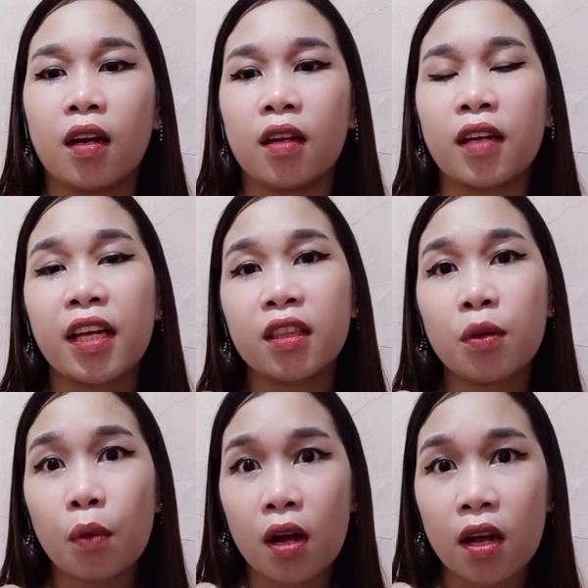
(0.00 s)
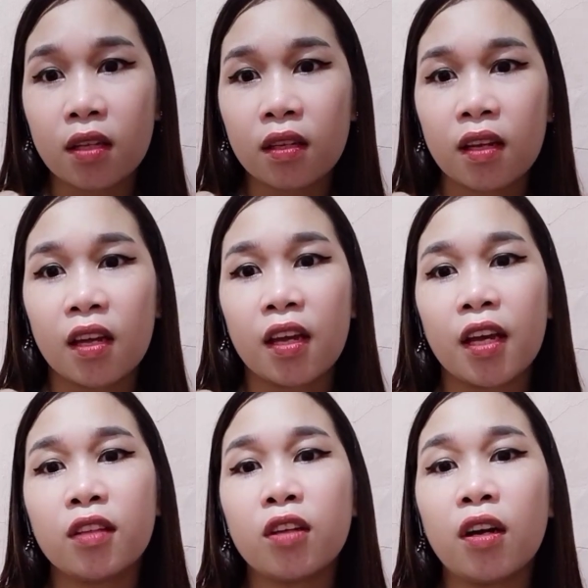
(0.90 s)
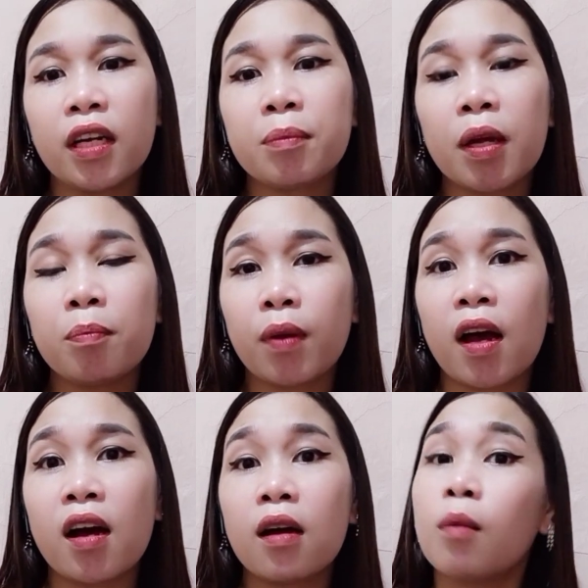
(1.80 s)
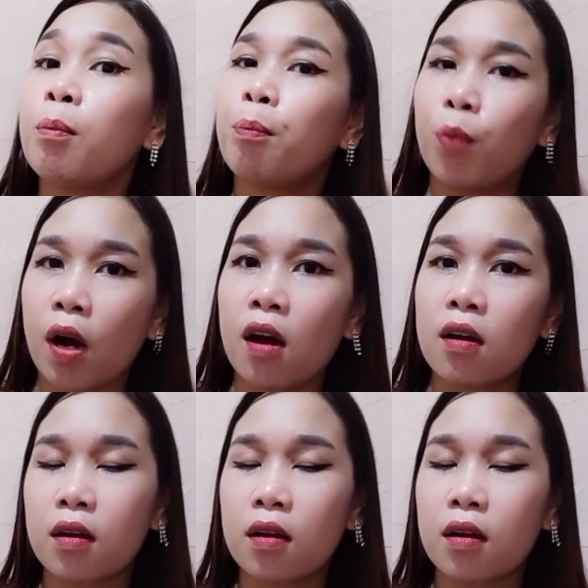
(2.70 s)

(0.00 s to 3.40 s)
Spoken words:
91, ignoring my blank prank.